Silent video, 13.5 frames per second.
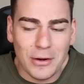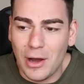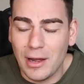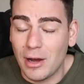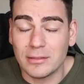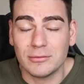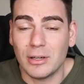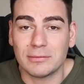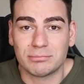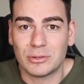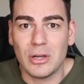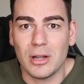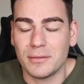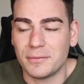and I, I, I
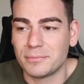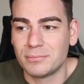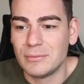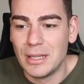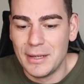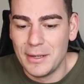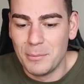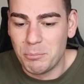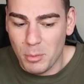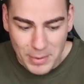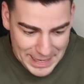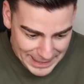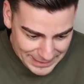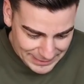kind of put
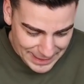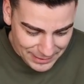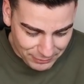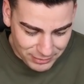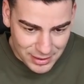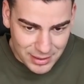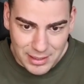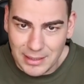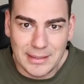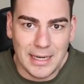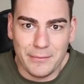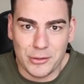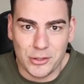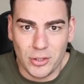my head down thinking he's
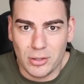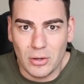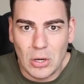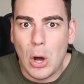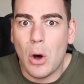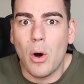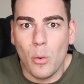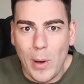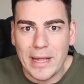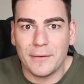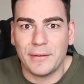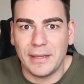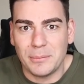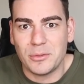going to have a shot on goal. I
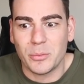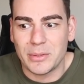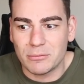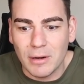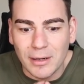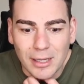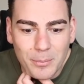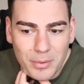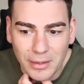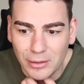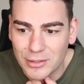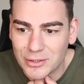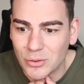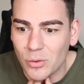waited for him to do his run-up, and
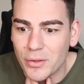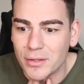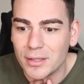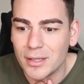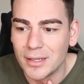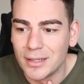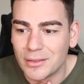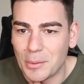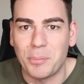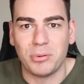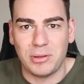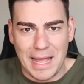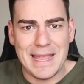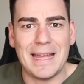then I saw that the
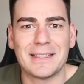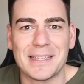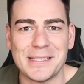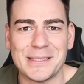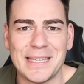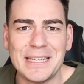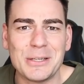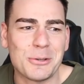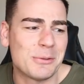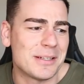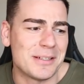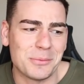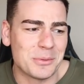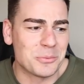play had continued,
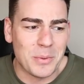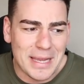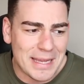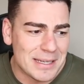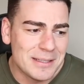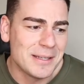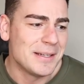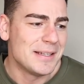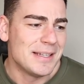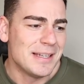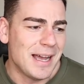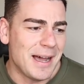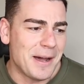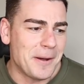and it was weird.
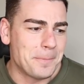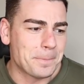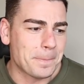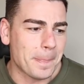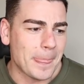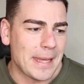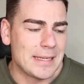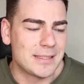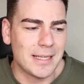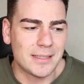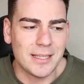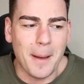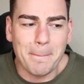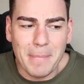Um, he
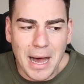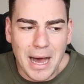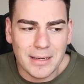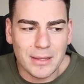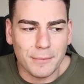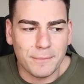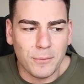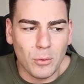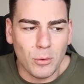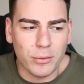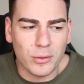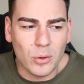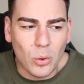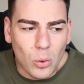sets up Martin in the
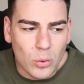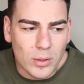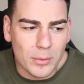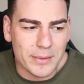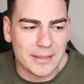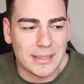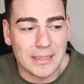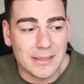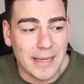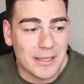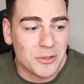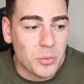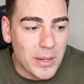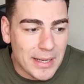fourth quarter with
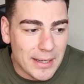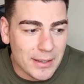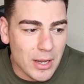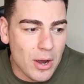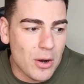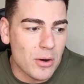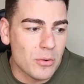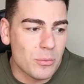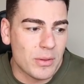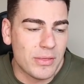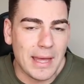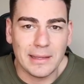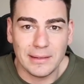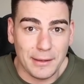sixteen twenty to go with
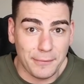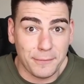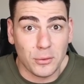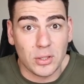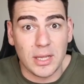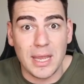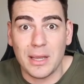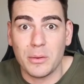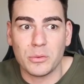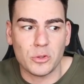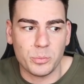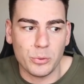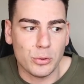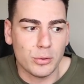that left foot kick, which
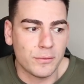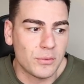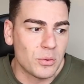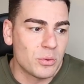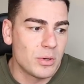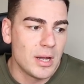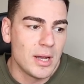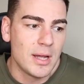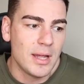was beautiful.